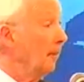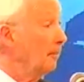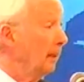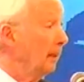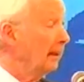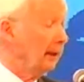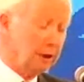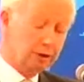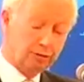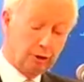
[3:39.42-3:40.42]
building
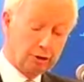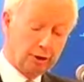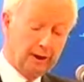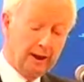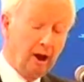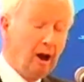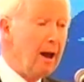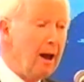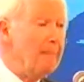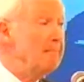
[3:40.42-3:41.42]
construction,
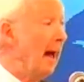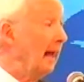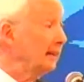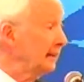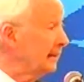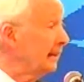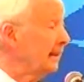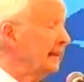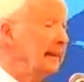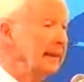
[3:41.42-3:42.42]
masked
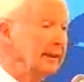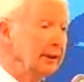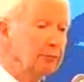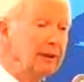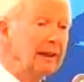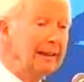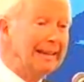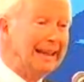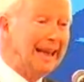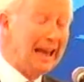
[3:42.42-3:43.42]
the real
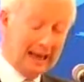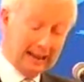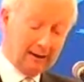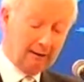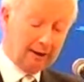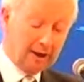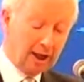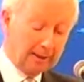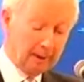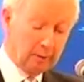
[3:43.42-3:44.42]
decay in our
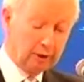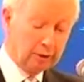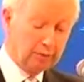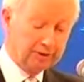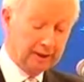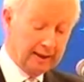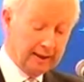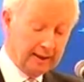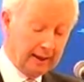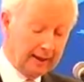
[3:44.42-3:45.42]
economy, which was
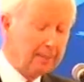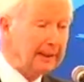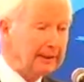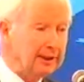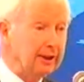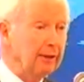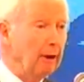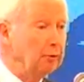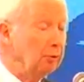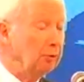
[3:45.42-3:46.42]
commenced
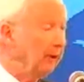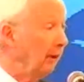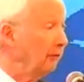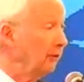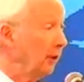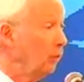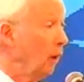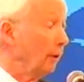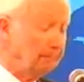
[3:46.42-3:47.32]
around 2001.